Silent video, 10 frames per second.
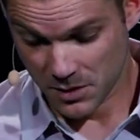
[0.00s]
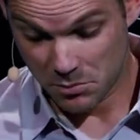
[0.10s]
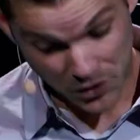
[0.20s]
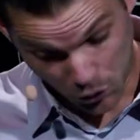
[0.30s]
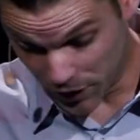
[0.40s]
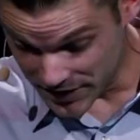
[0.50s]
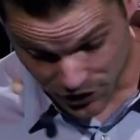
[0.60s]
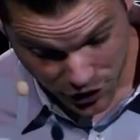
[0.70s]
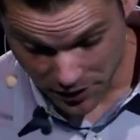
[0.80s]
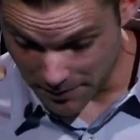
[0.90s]
But the Lord doesn't
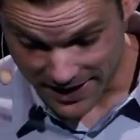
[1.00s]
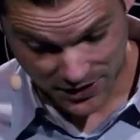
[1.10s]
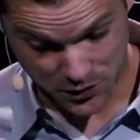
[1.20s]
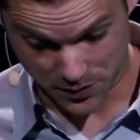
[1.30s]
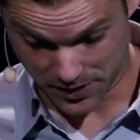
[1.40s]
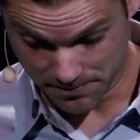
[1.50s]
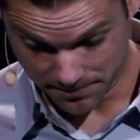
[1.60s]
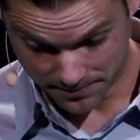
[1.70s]
share the message with them.